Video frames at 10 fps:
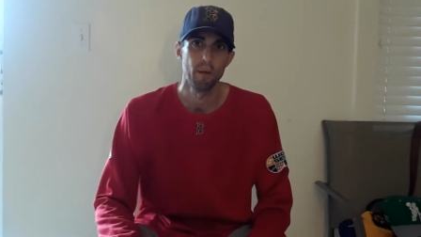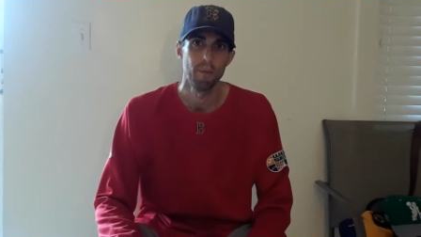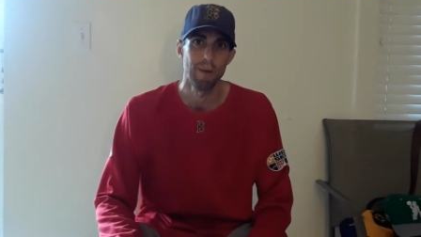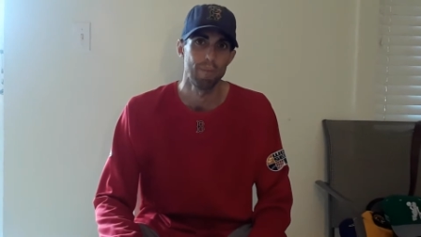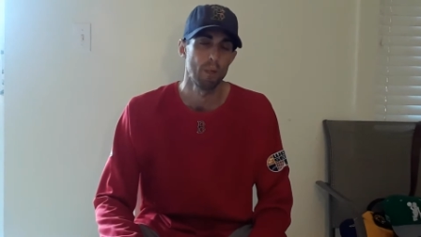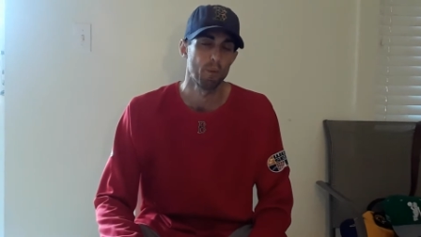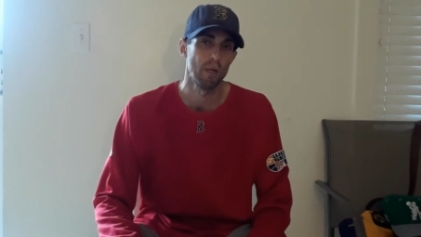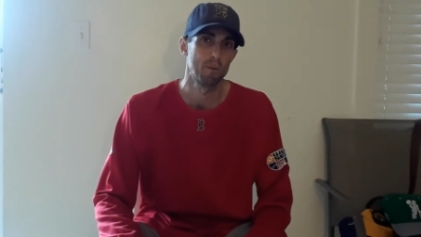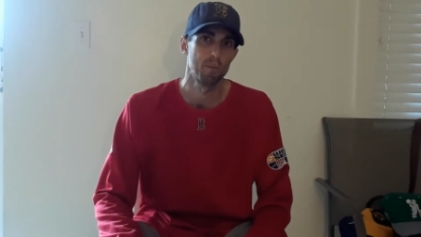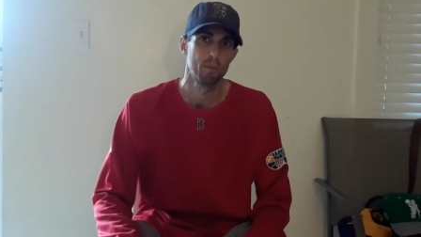Maybe if we
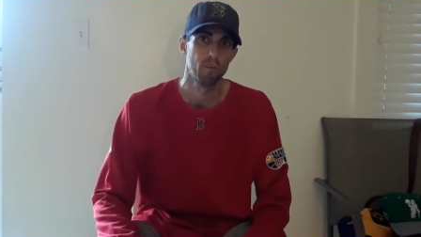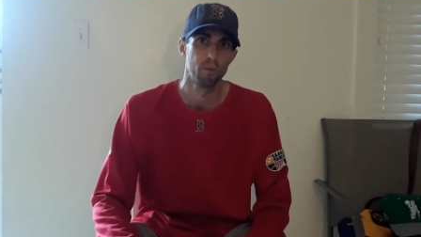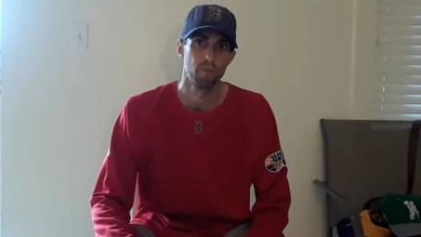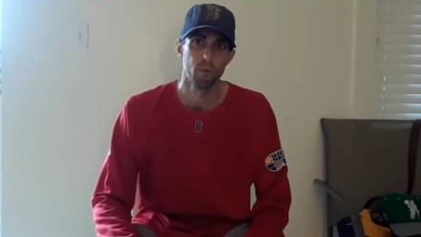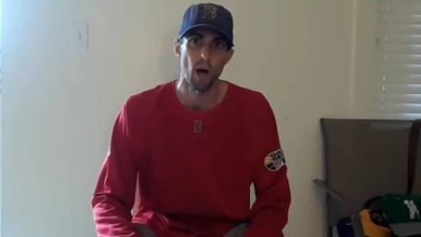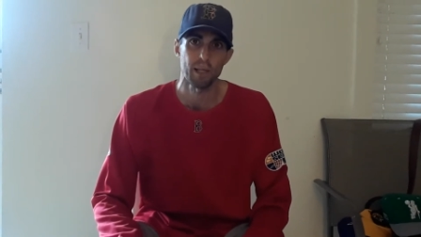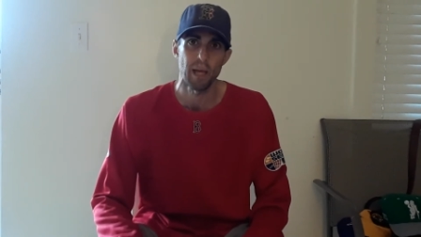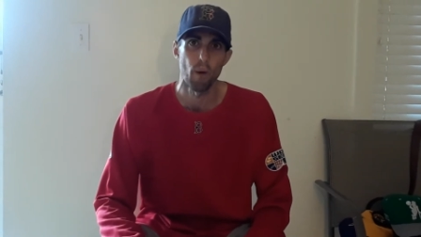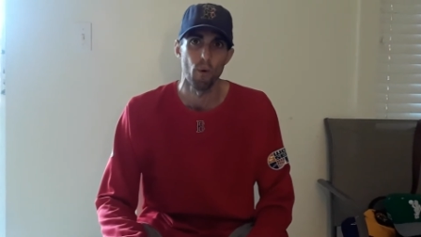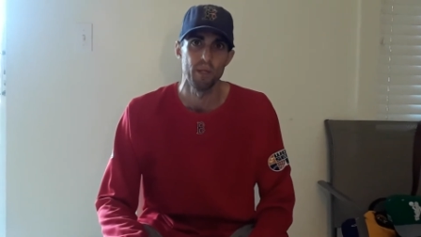had knock
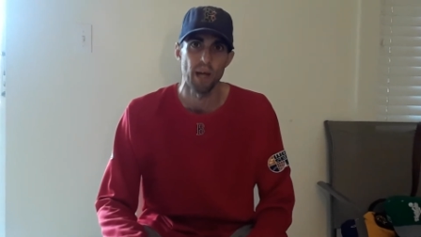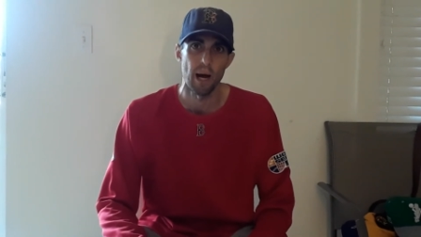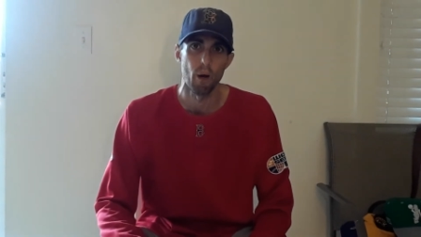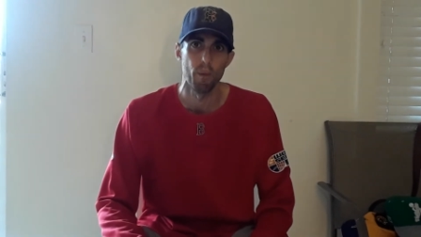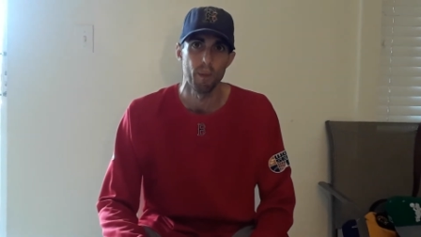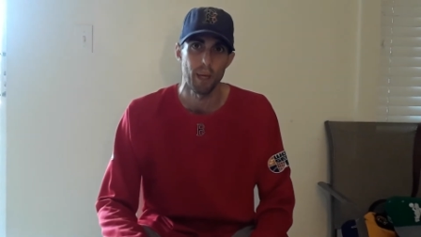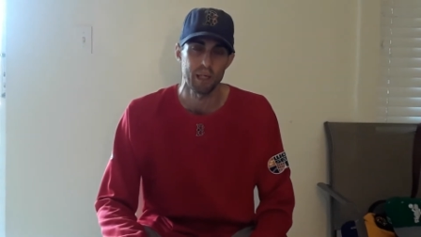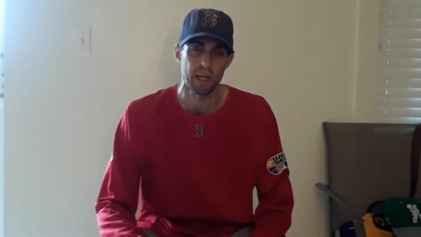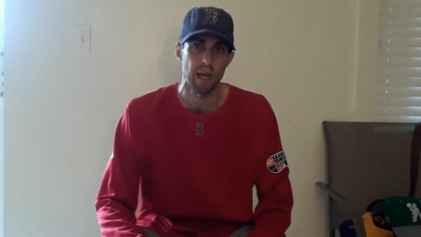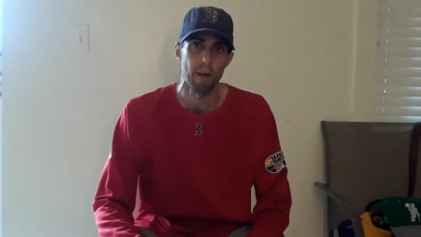that one down,
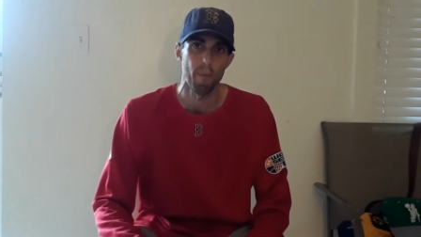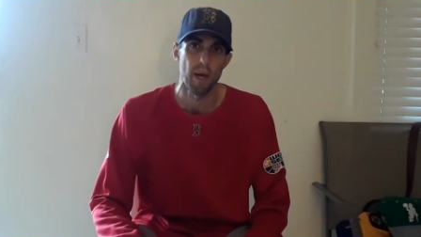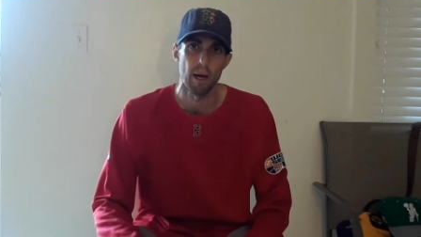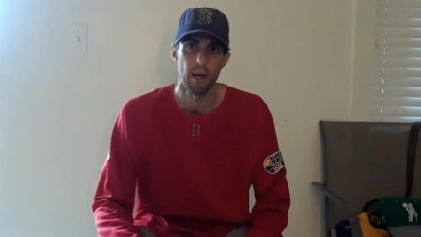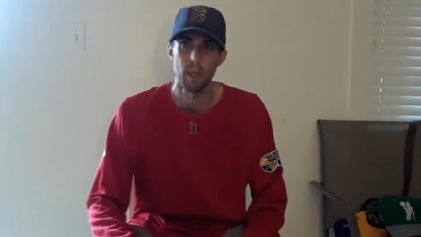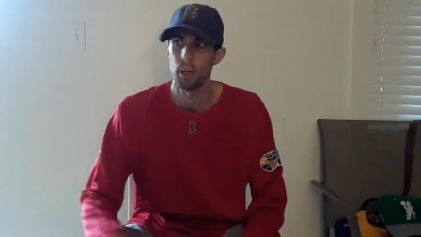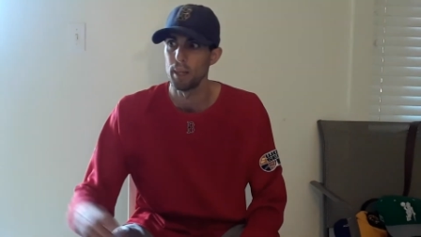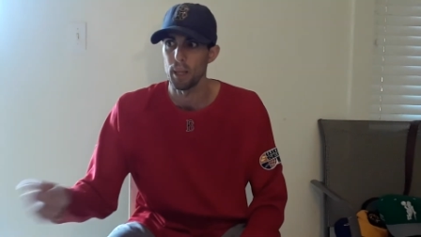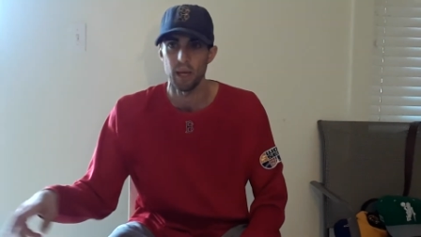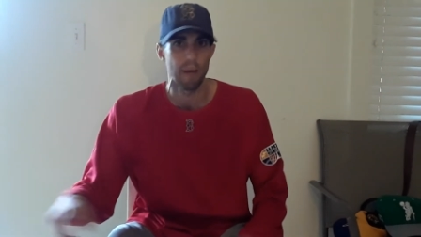that's a game there. And then
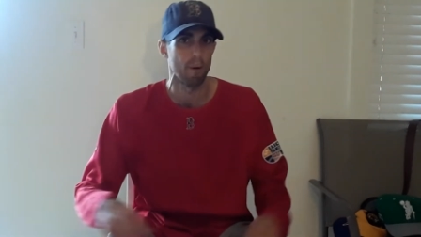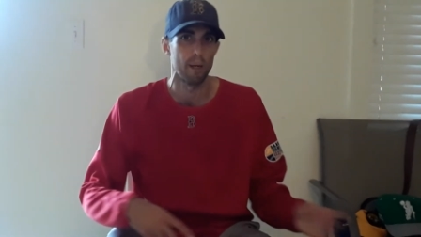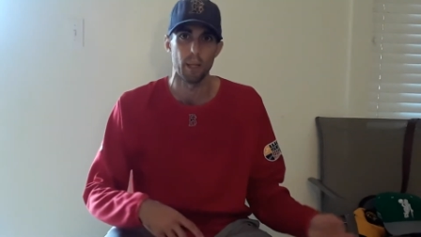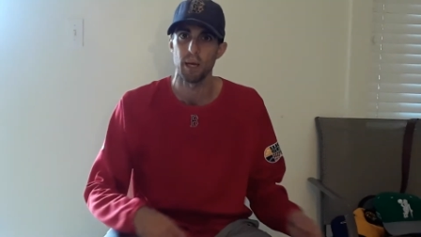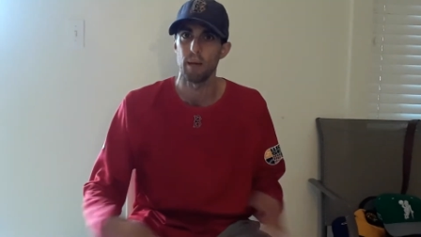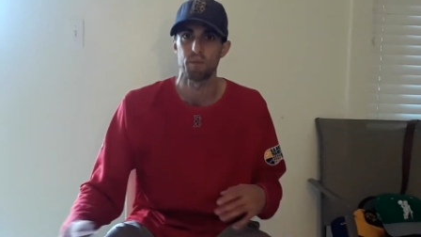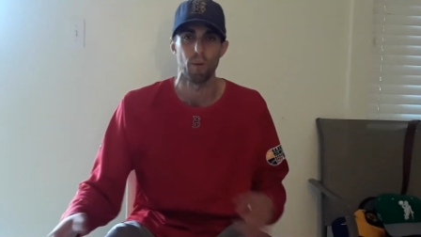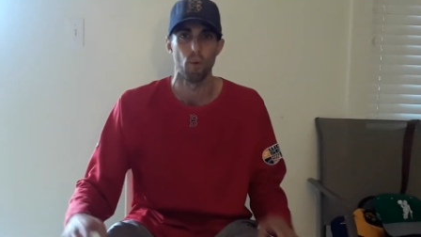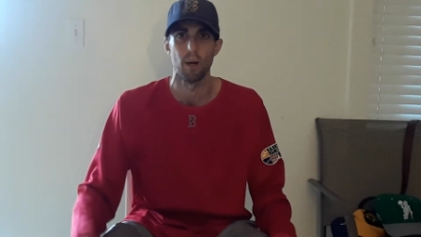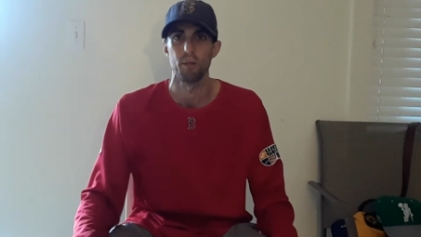another game and another game
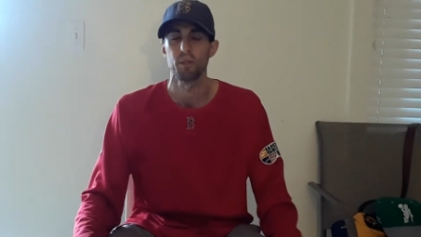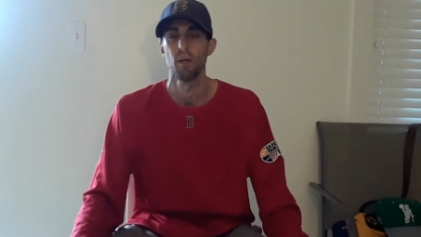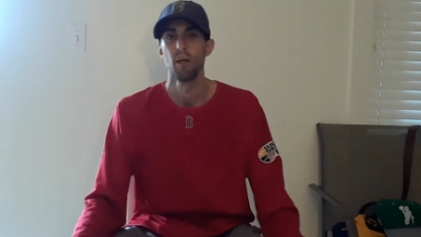somewhere else.